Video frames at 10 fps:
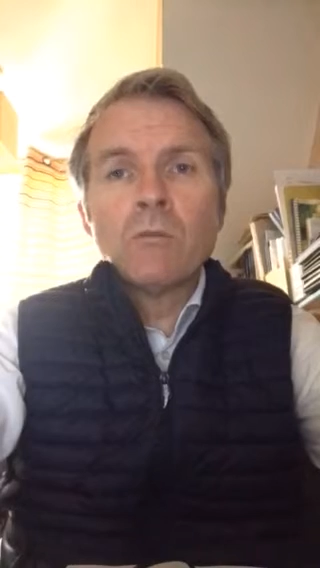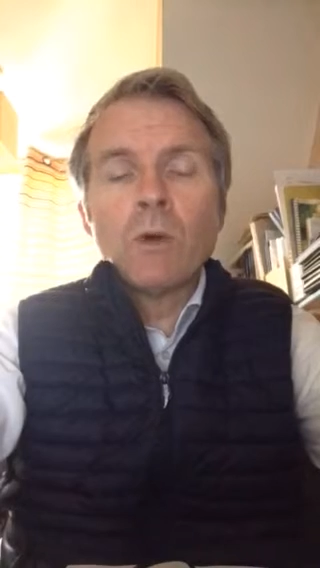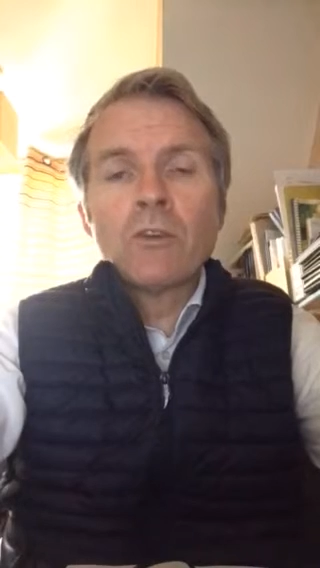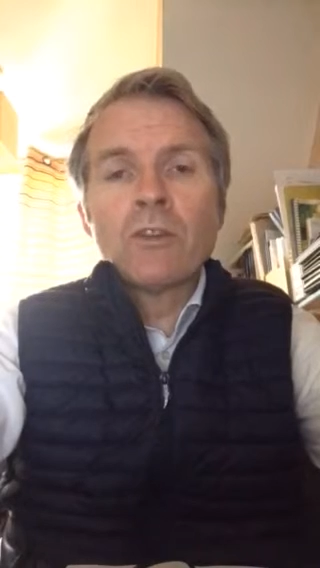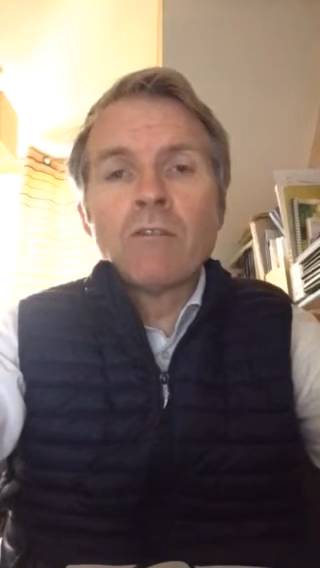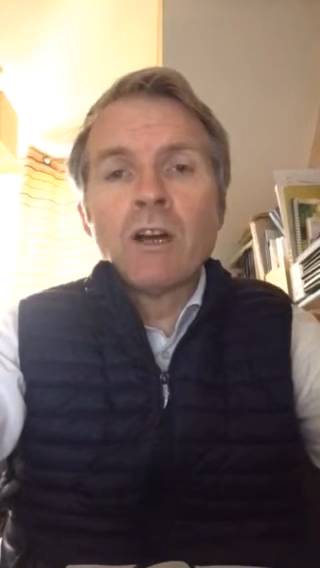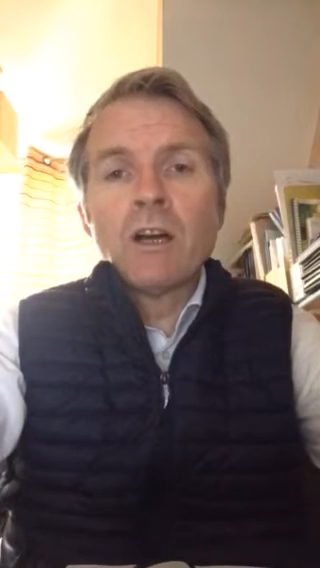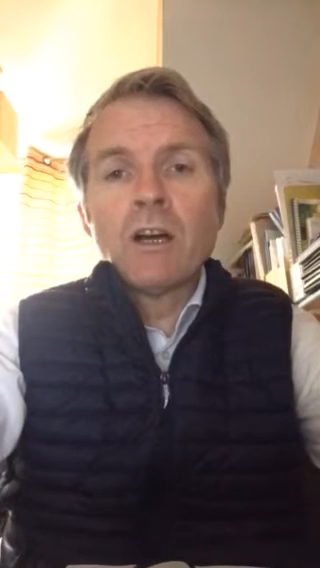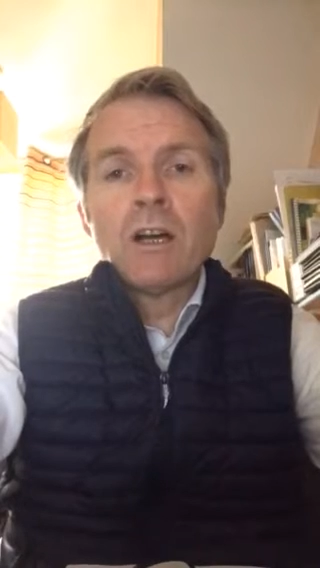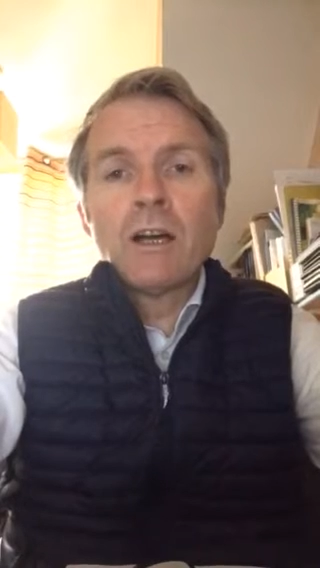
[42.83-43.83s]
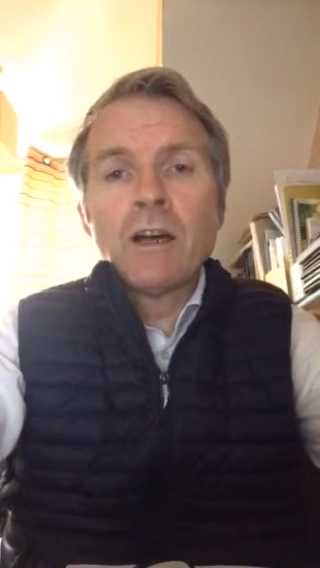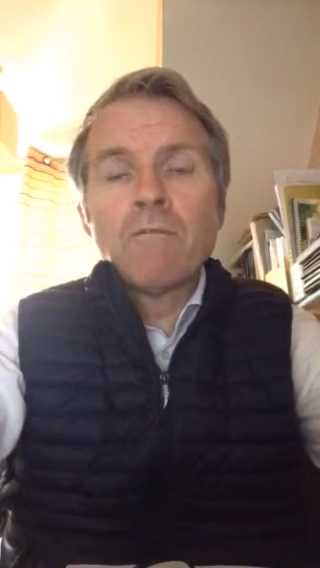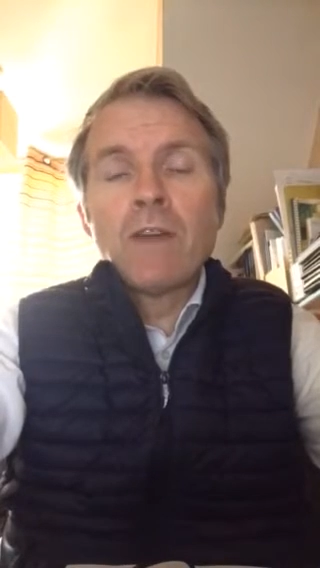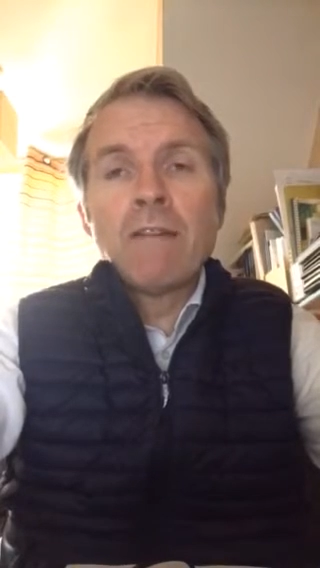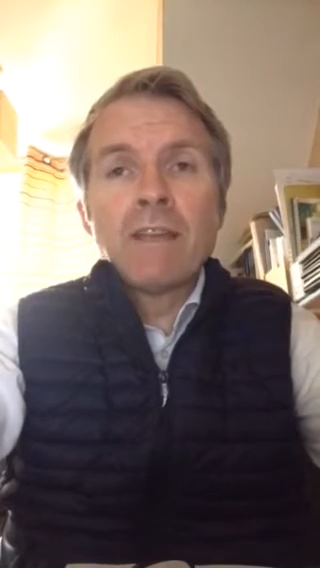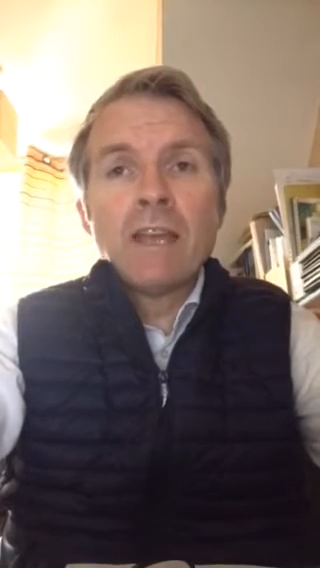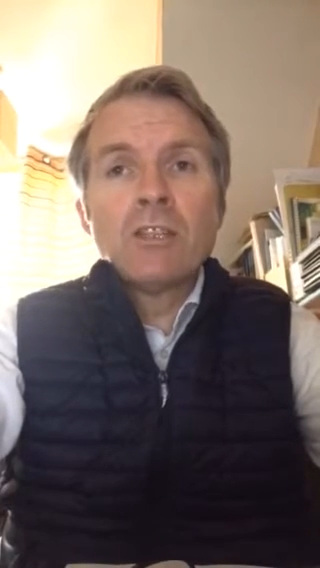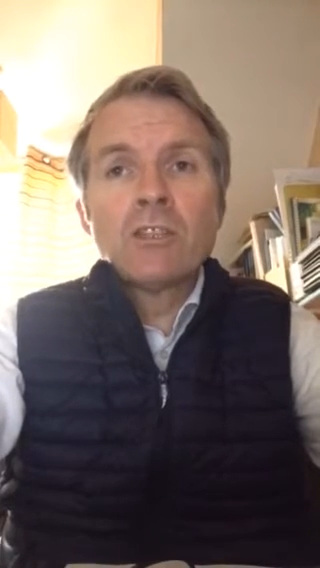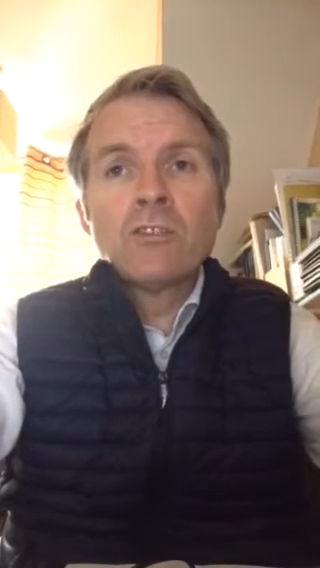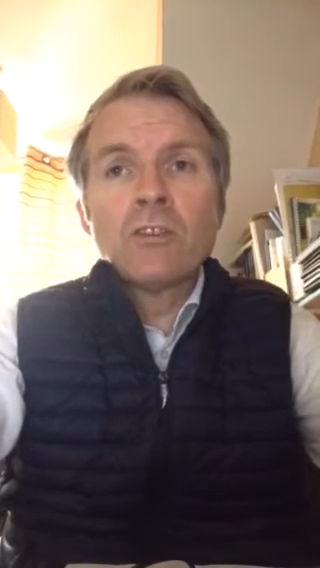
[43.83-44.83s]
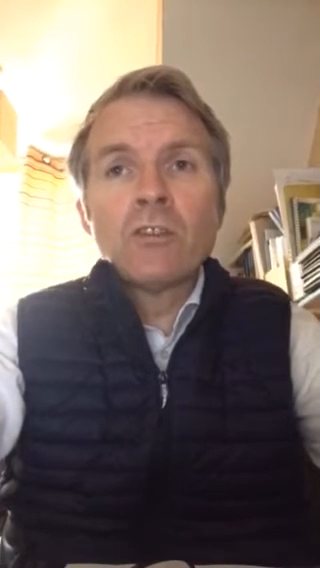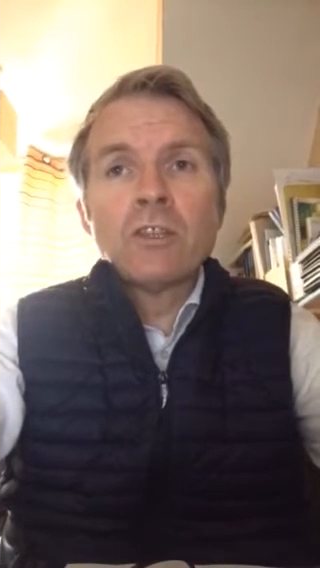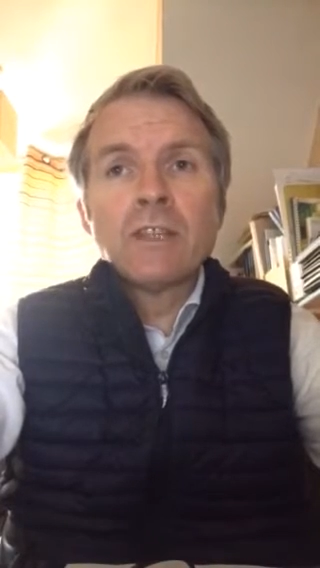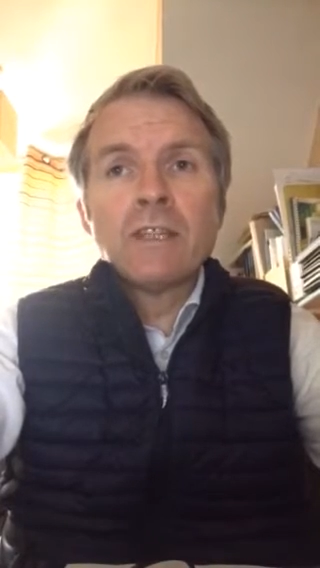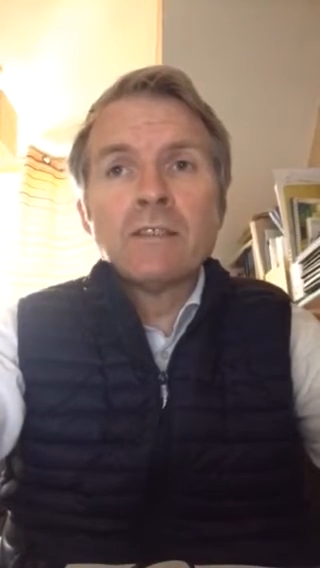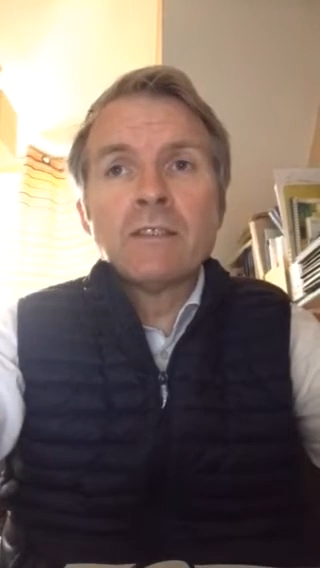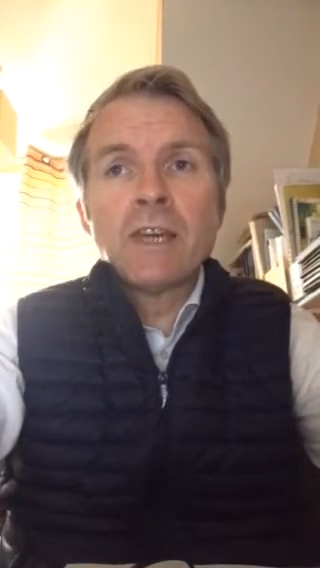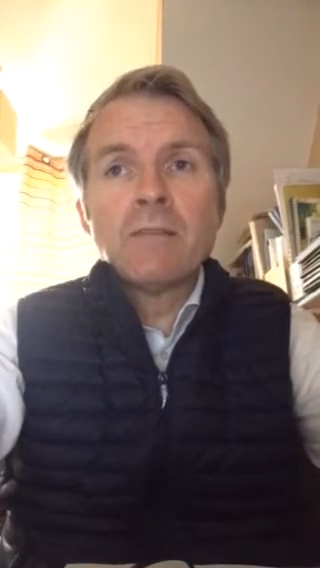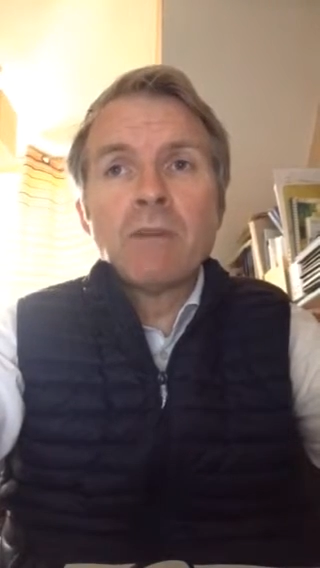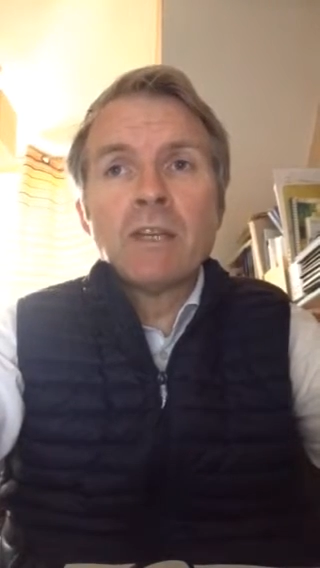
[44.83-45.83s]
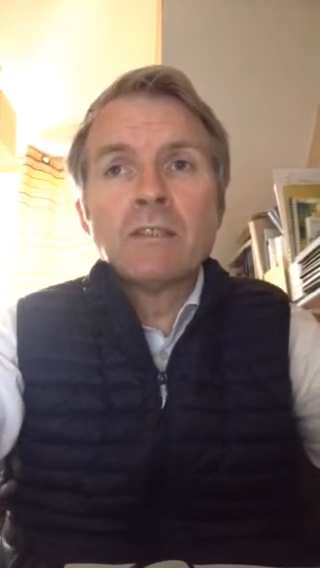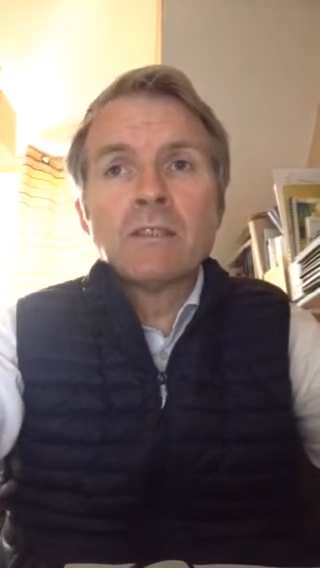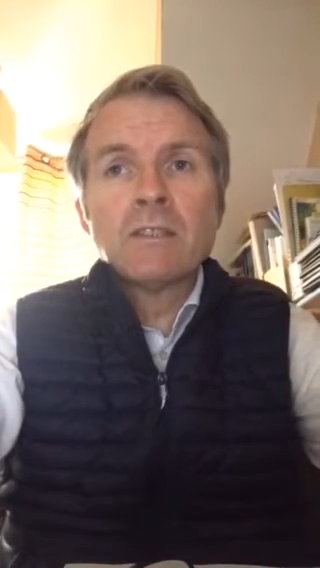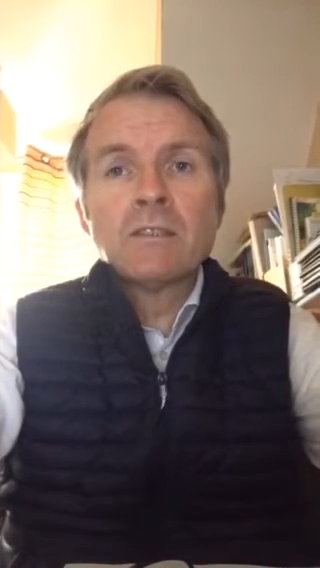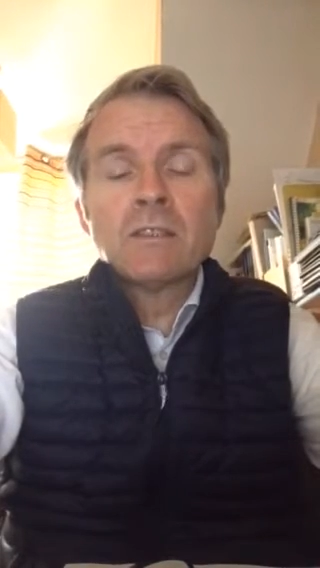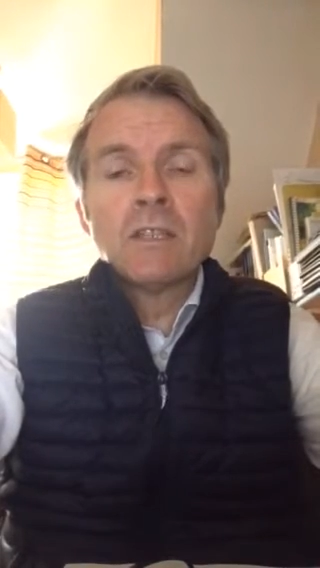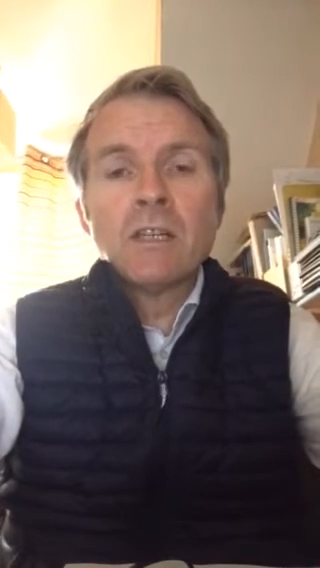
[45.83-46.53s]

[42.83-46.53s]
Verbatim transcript: Whilst there are uh, variations on a day to day basis,